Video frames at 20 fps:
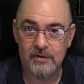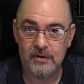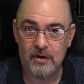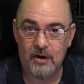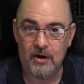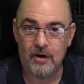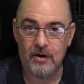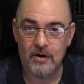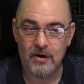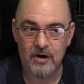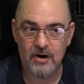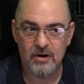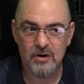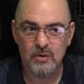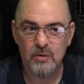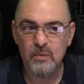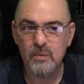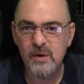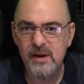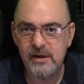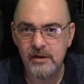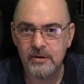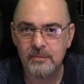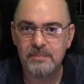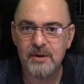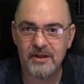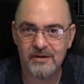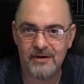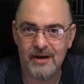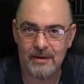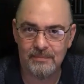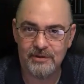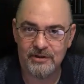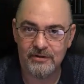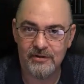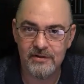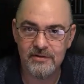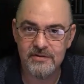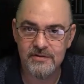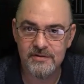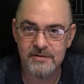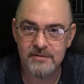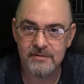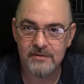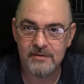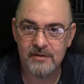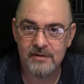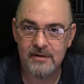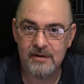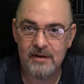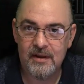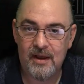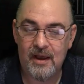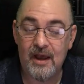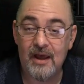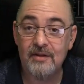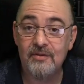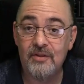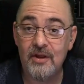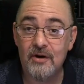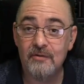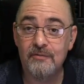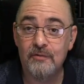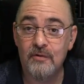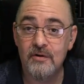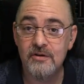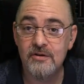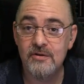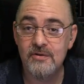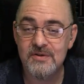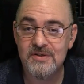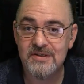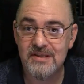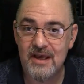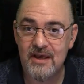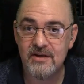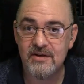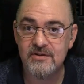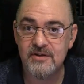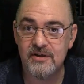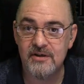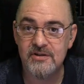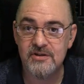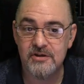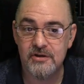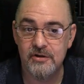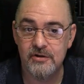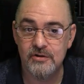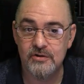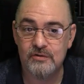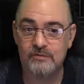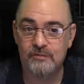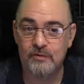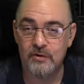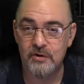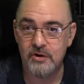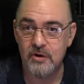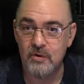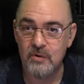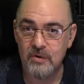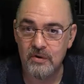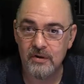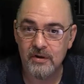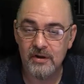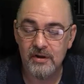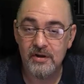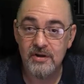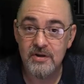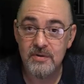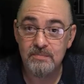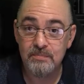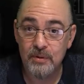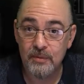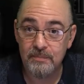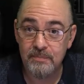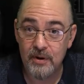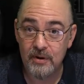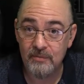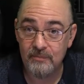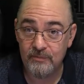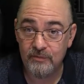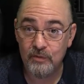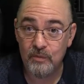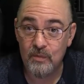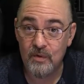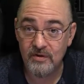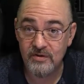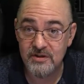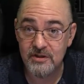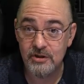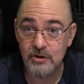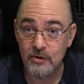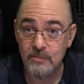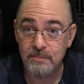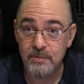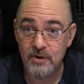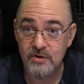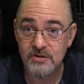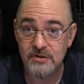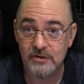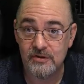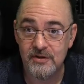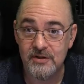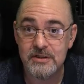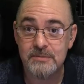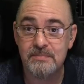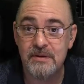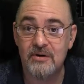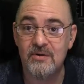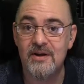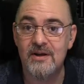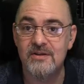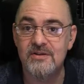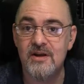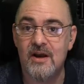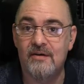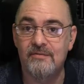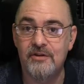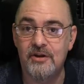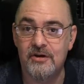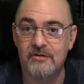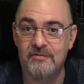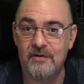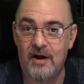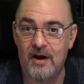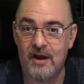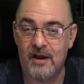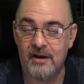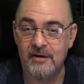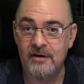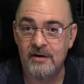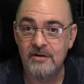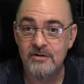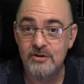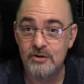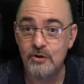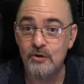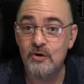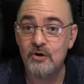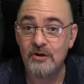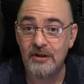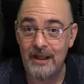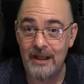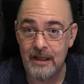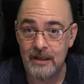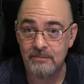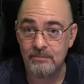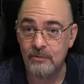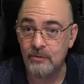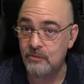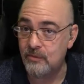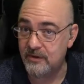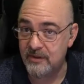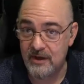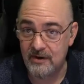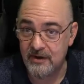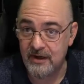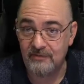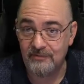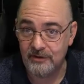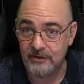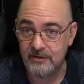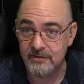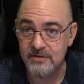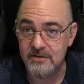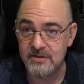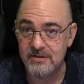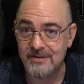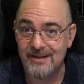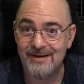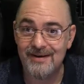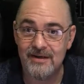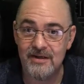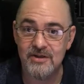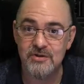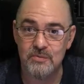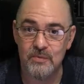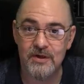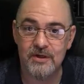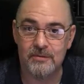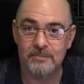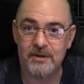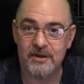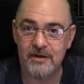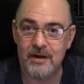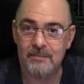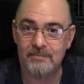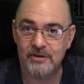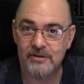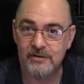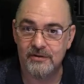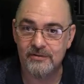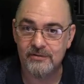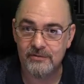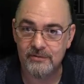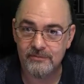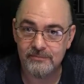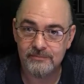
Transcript: are real but nebulous and therefore used that as an excuse for your for what's your personal experience of the divine to claim without evidence that it is real but nebulous.